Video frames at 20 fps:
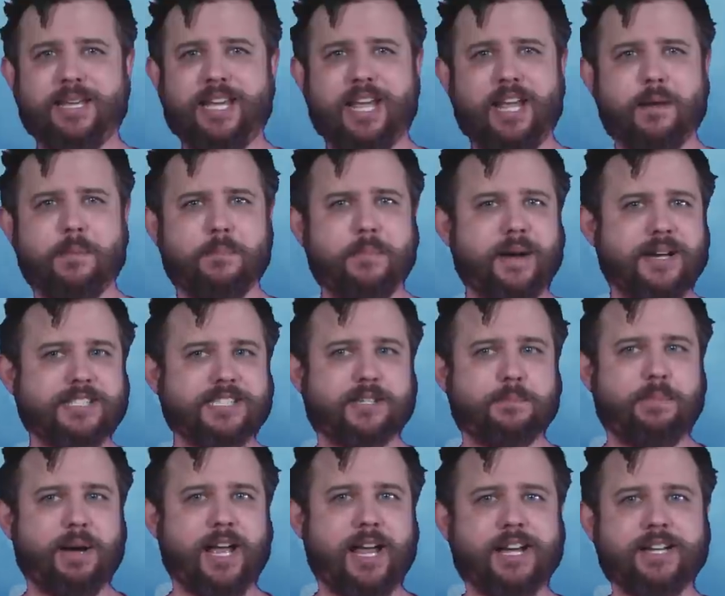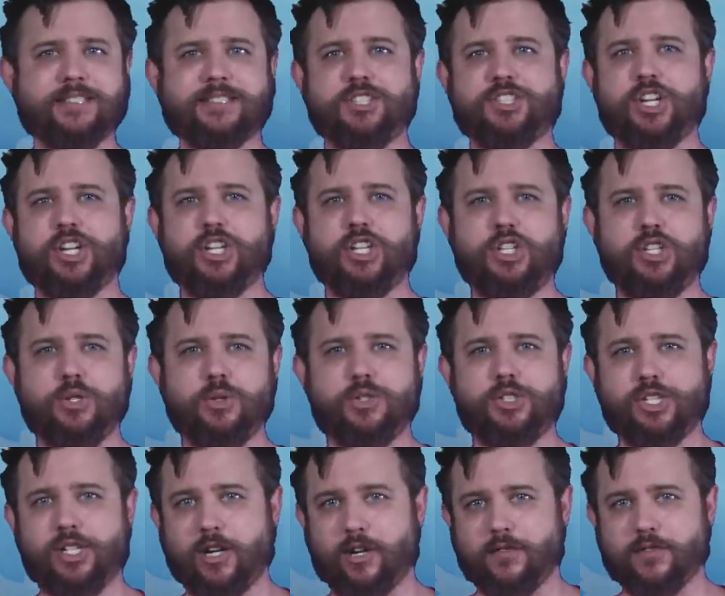To me, Musk buying such a
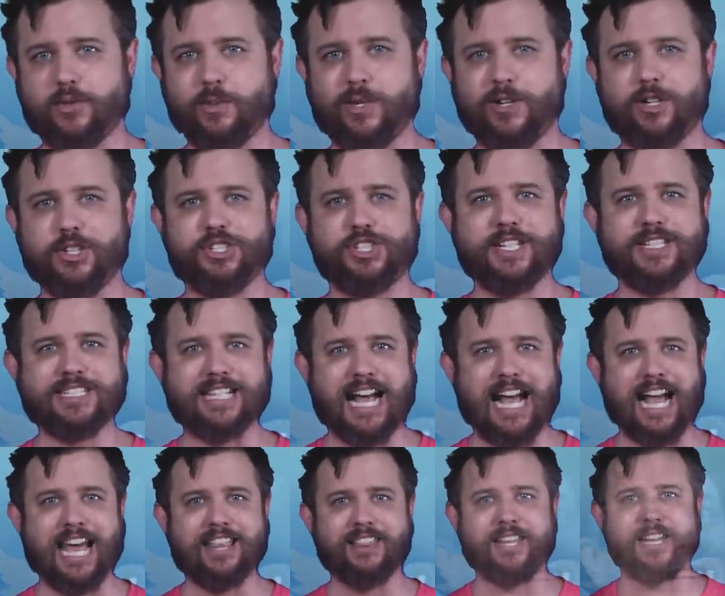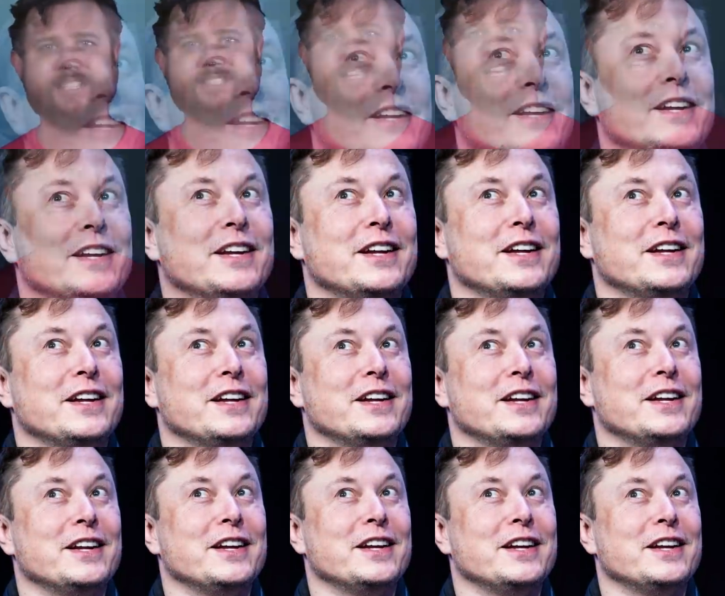huge share of Twitter just highlights the
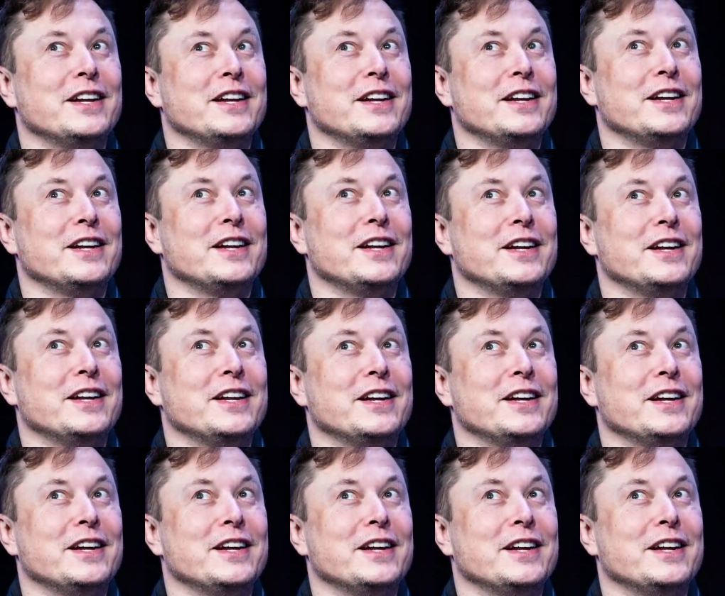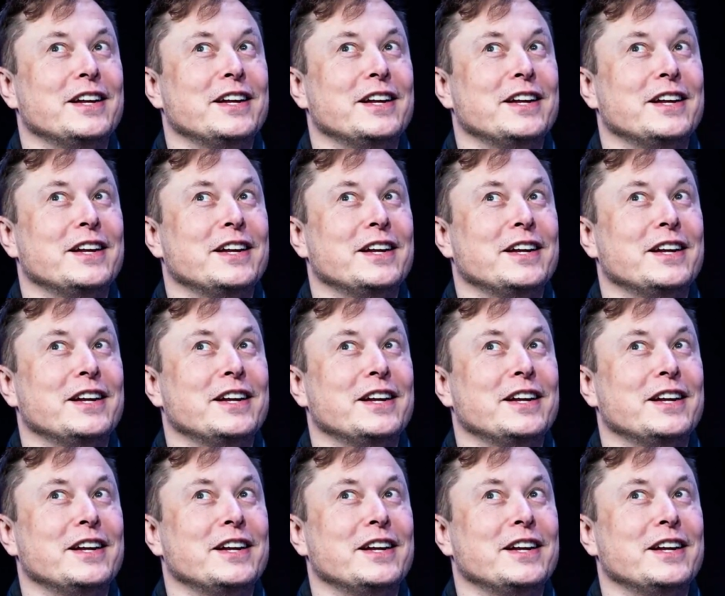underlying problem we've had from the